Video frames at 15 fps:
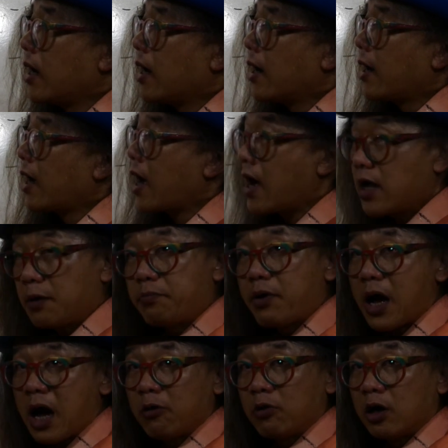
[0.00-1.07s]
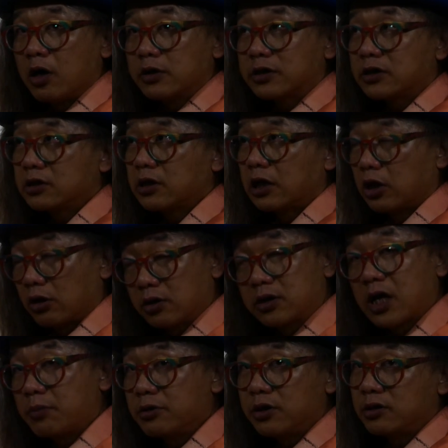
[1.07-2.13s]
higher power, a lot of
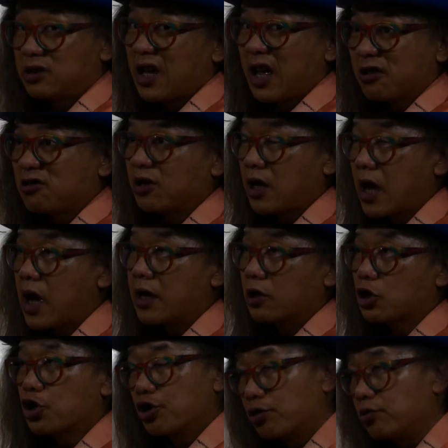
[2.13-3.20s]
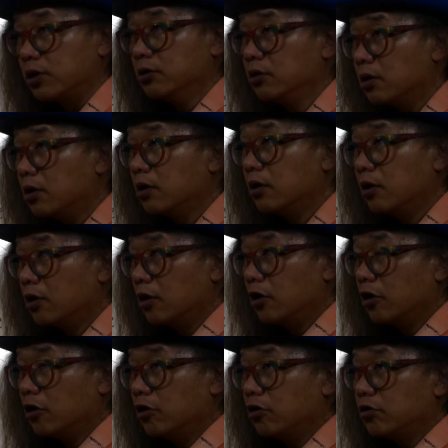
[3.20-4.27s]
times it's actually higher current.
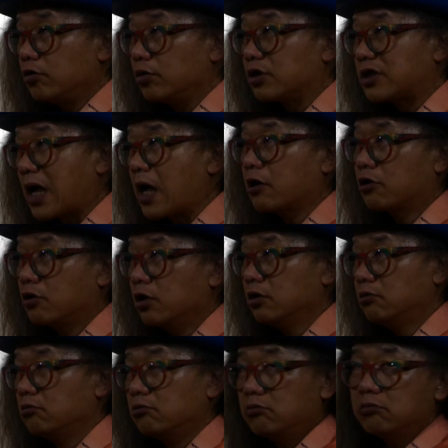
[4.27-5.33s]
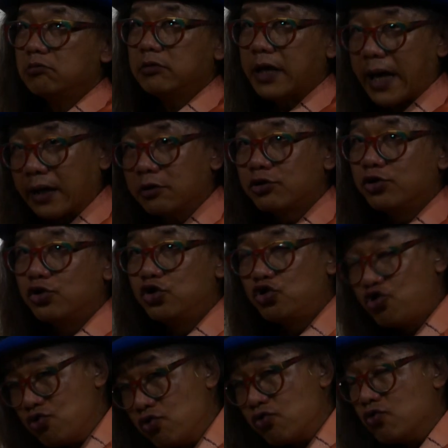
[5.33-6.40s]
To sound good, yes, you
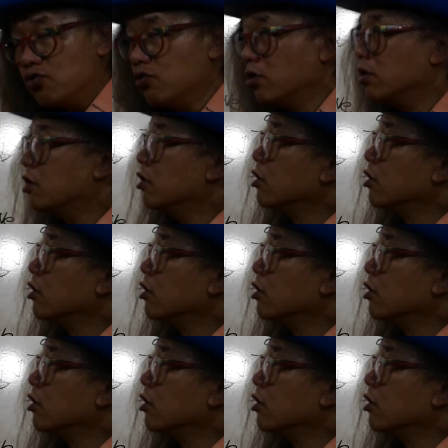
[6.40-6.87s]
do.